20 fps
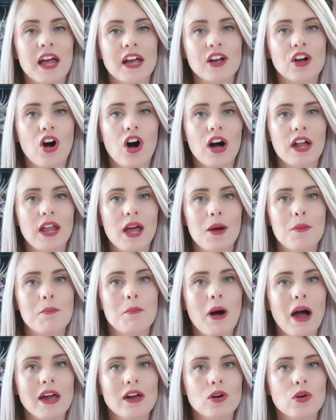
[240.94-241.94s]
that I got at
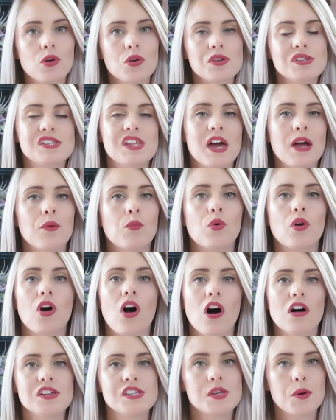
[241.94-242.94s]
Michael's, they were
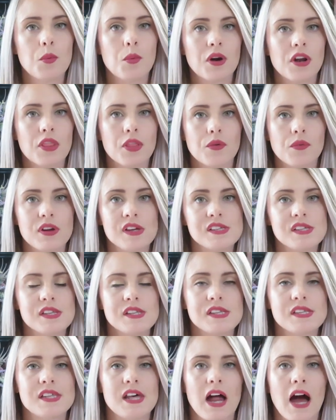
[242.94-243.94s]
also one of the
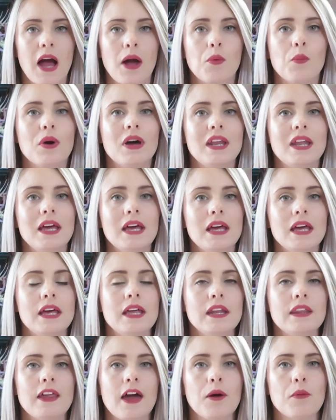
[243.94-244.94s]
reasons that I went
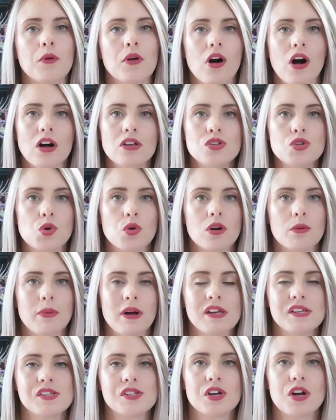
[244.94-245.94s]
in. They were on
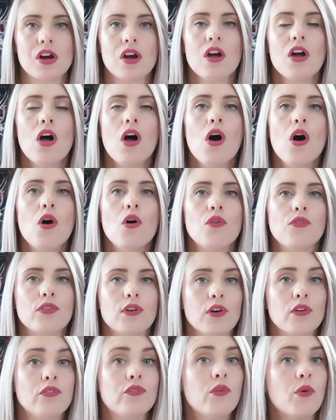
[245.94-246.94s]
Doorbuster
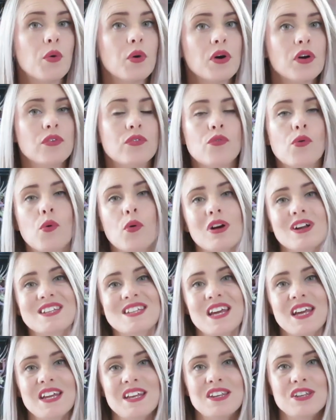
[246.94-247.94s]
for four for
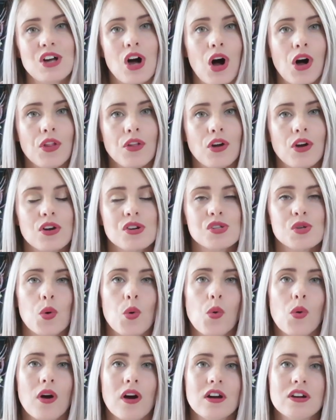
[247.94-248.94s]
$10
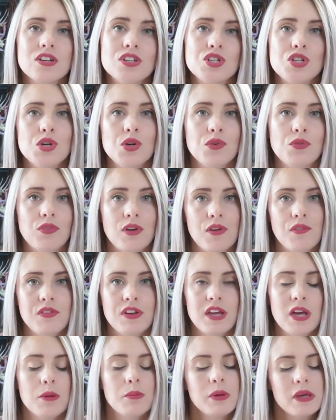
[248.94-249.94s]
or
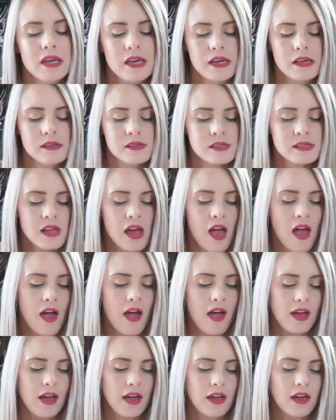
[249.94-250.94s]
$2.50 a piece
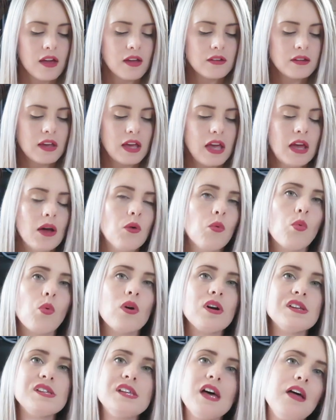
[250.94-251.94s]
and it
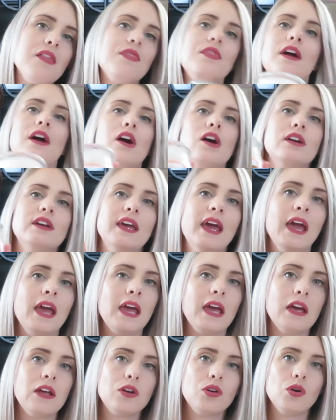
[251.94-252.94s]
was their
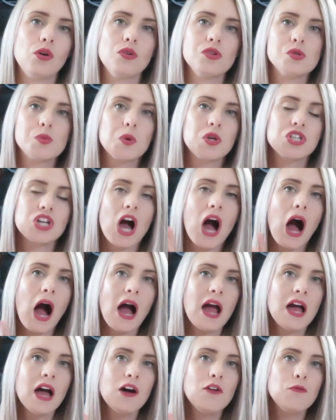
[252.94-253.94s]
candles, which
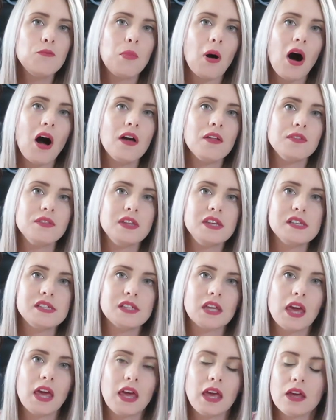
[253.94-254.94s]
I have bought these
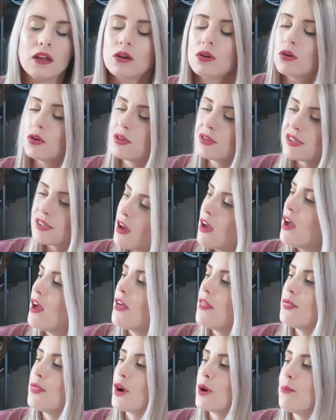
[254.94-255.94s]
candles.
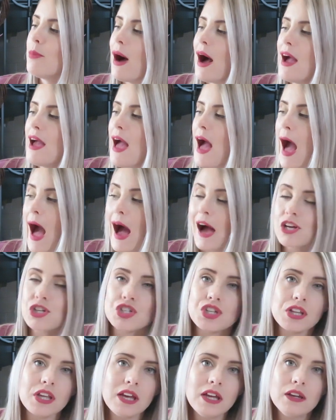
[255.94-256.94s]
They're by
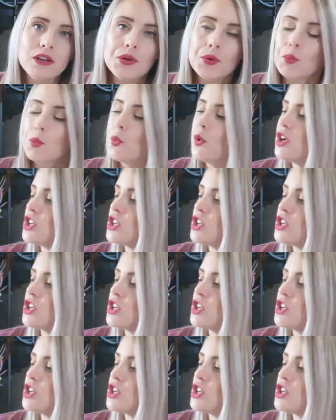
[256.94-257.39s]
Ashland,